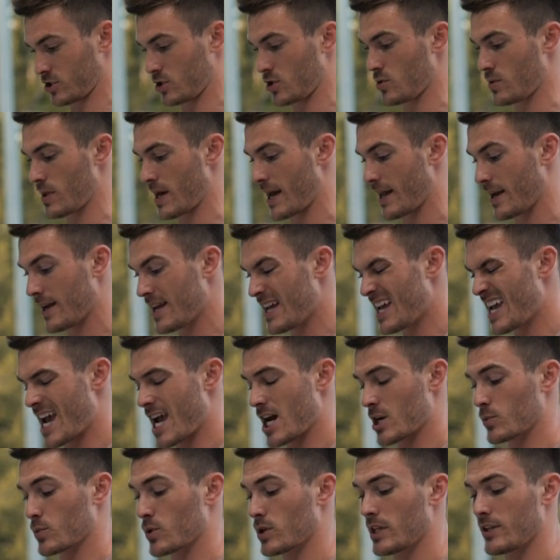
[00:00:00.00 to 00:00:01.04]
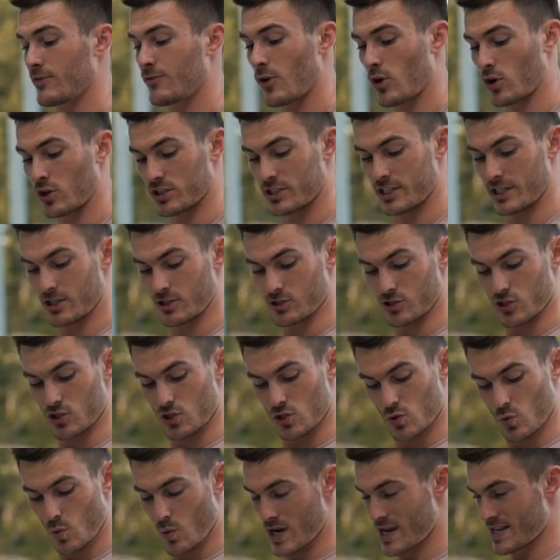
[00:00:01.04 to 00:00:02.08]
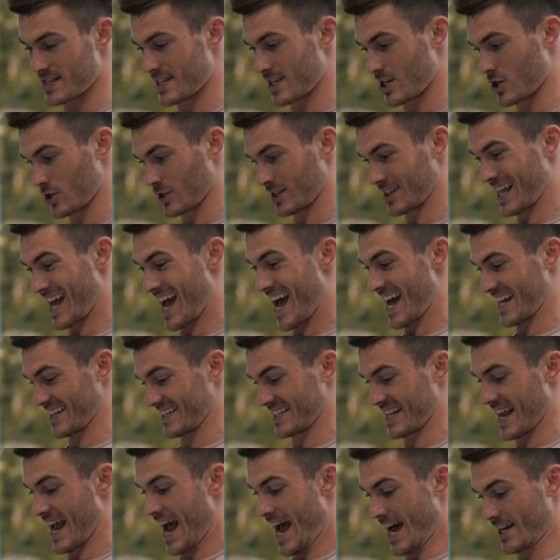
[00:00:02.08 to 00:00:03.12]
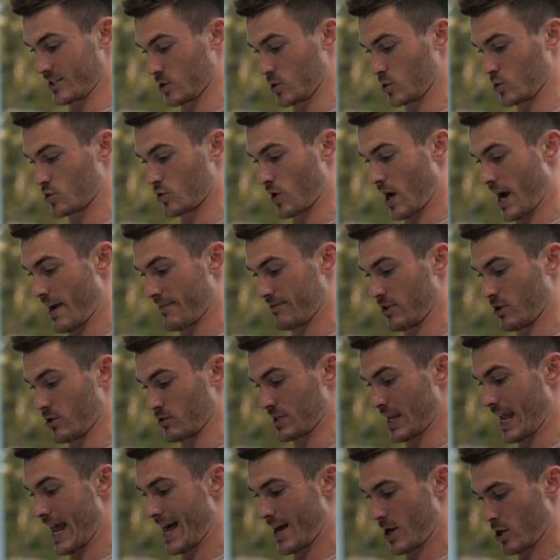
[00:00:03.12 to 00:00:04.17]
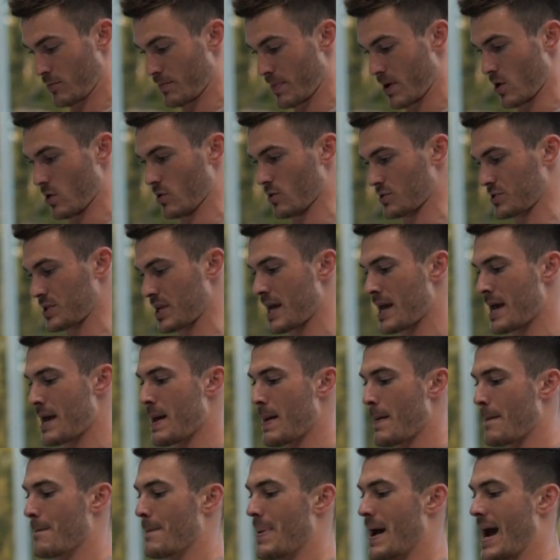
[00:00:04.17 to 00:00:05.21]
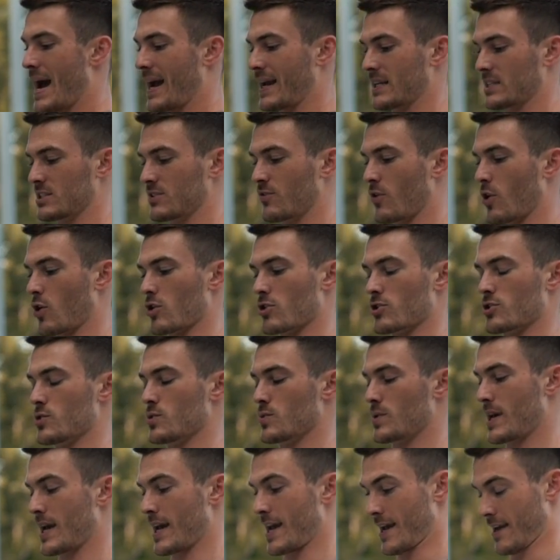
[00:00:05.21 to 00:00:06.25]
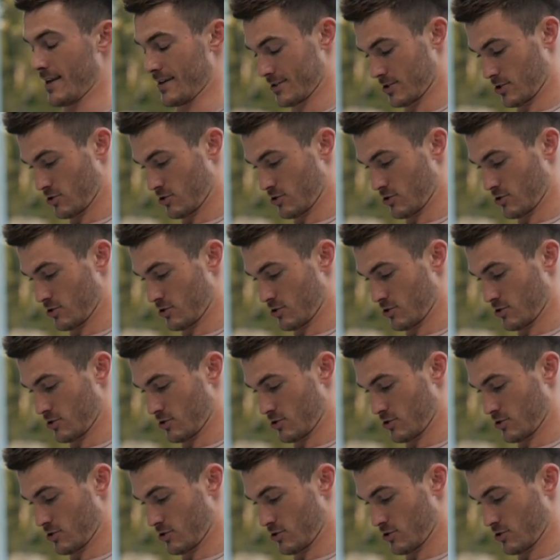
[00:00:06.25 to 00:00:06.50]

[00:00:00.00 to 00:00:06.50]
as you do that, and really focusing on squeezing your lats as you drive those elbows back as far as you can.